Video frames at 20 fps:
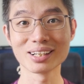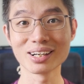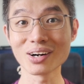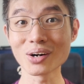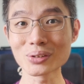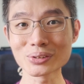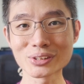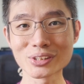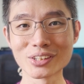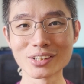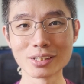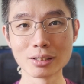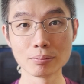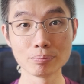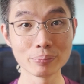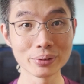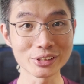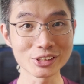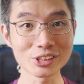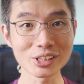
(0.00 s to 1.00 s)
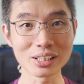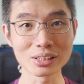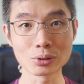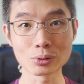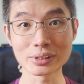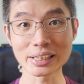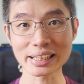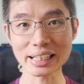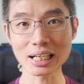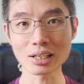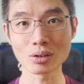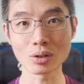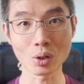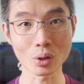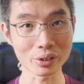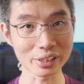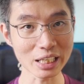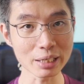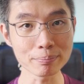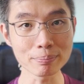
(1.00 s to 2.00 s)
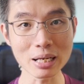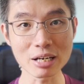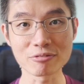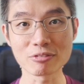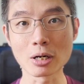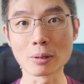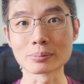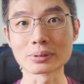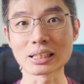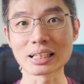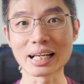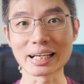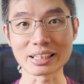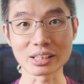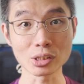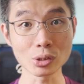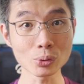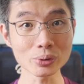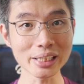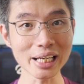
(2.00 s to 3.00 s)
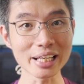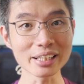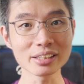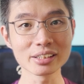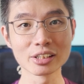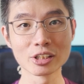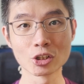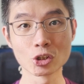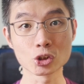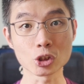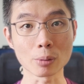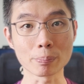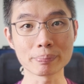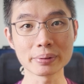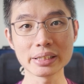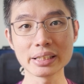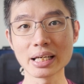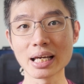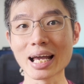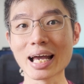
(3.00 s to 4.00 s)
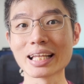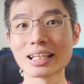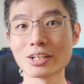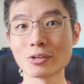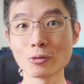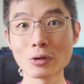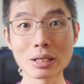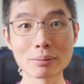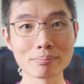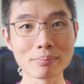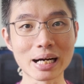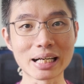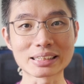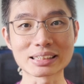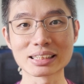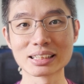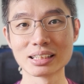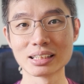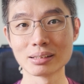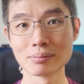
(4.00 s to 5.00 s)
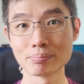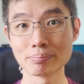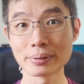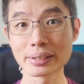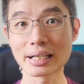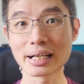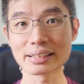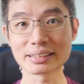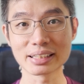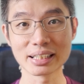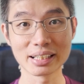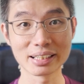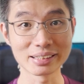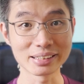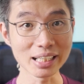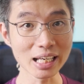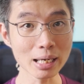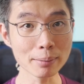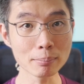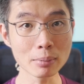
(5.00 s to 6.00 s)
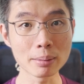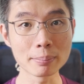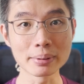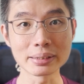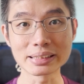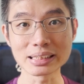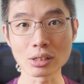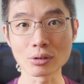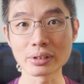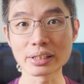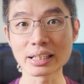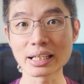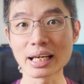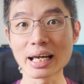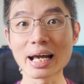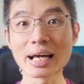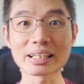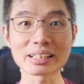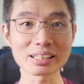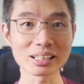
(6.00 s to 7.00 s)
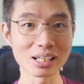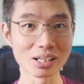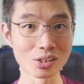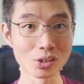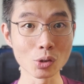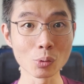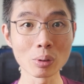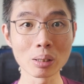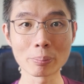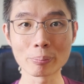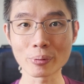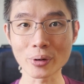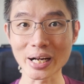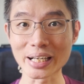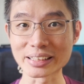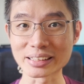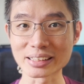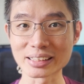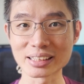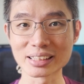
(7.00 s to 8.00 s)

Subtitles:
Also, be sure to check out online platforms like Q10, Shopee, and Redmart, because they may be selling at a lower price.